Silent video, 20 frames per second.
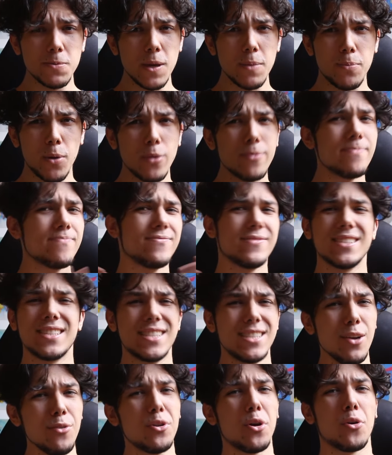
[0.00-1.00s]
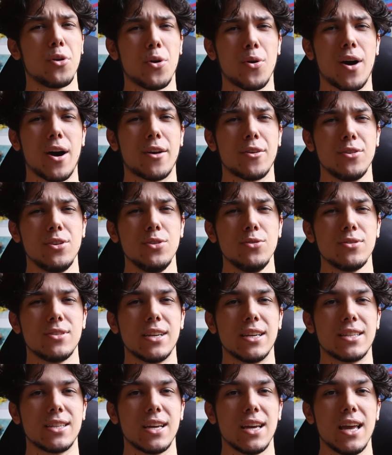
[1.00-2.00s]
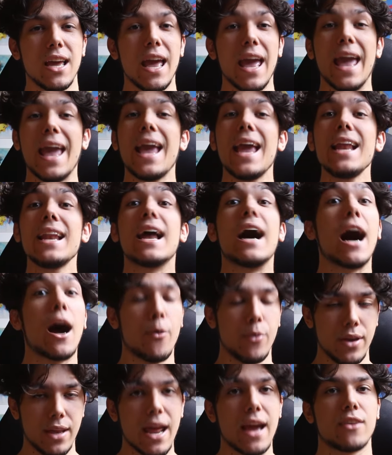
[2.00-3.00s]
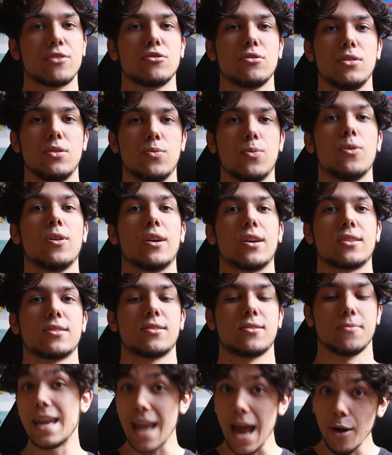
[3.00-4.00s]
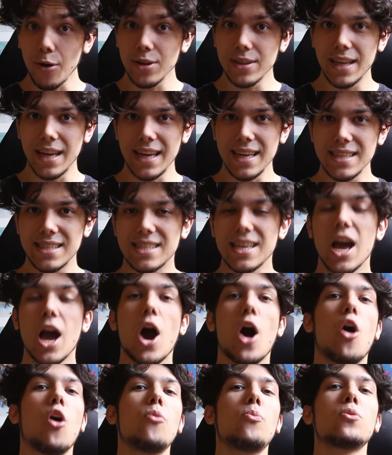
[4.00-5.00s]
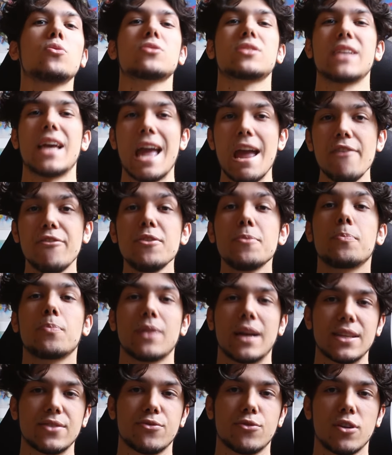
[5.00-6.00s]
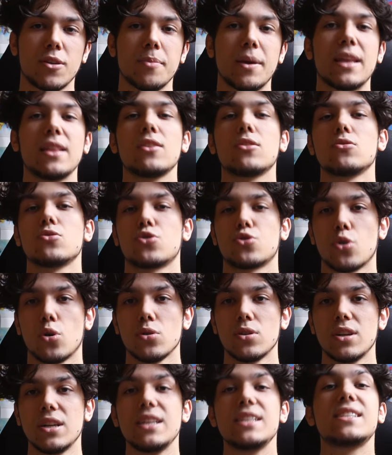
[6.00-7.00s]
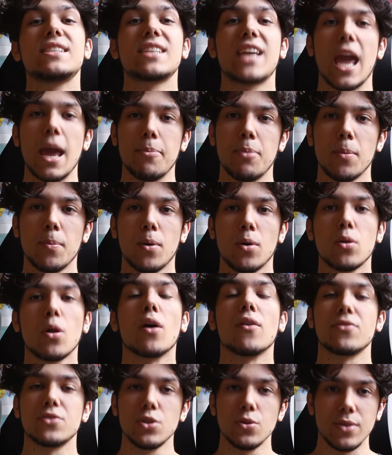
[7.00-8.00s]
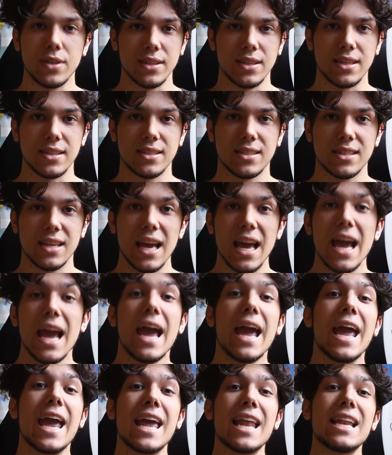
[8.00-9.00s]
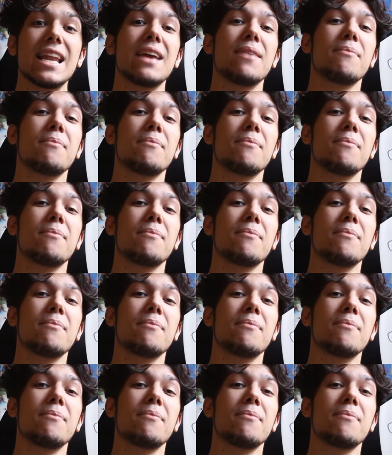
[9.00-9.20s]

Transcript: people still don't know how to use it and how it actually works. Nowadays, almost every platform and controller is capable of doing this, and